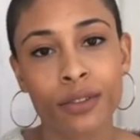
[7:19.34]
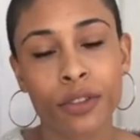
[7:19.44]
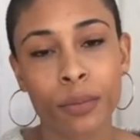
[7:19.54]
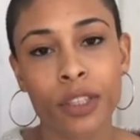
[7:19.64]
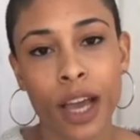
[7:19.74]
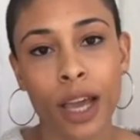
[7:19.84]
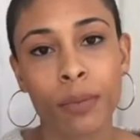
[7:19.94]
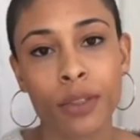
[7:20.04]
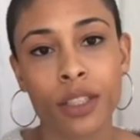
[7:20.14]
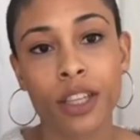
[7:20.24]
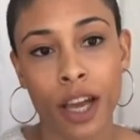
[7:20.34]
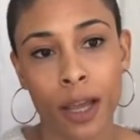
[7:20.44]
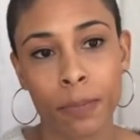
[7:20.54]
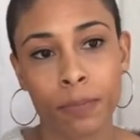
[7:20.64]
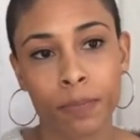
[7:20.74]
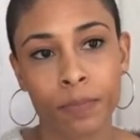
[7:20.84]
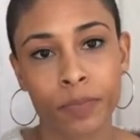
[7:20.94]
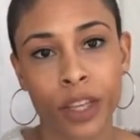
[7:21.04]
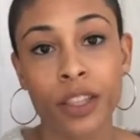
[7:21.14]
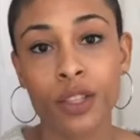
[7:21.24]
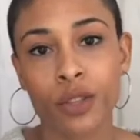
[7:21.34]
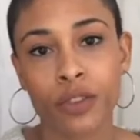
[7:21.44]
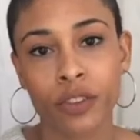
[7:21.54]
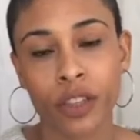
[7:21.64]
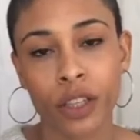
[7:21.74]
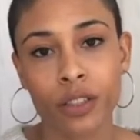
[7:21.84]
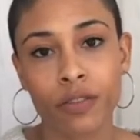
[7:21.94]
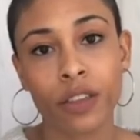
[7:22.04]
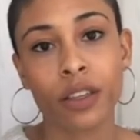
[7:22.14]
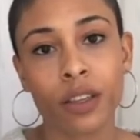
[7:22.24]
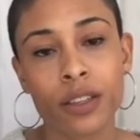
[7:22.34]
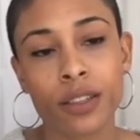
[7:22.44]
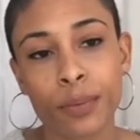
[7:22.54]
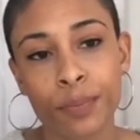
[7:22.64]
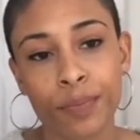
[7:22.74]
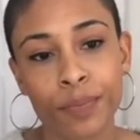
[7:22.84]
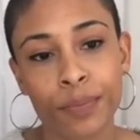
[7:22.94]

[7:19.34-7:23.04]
from time to time? And this is referring to veganism.